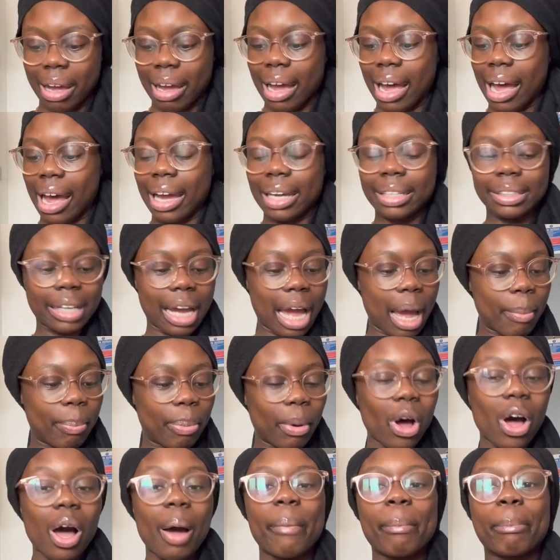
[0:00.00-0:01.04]
And I
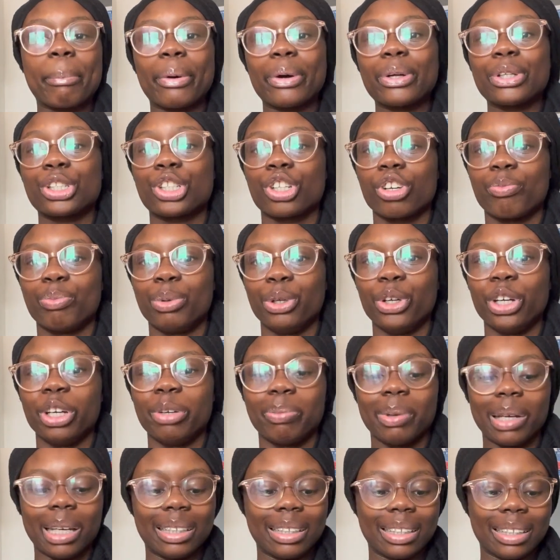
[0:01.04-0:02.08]
bought a bunch of beauty
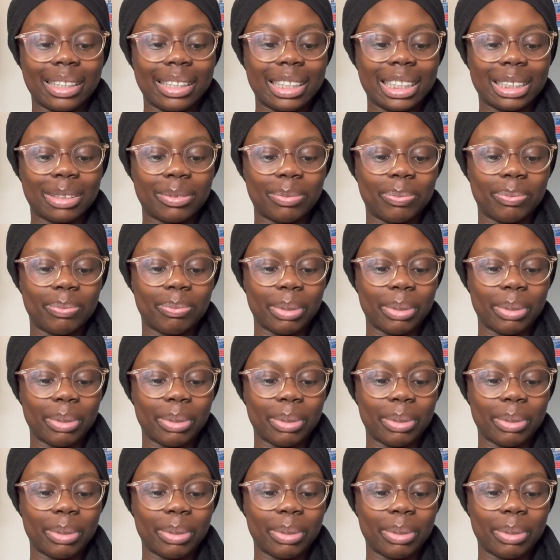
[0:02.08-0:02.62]
blenders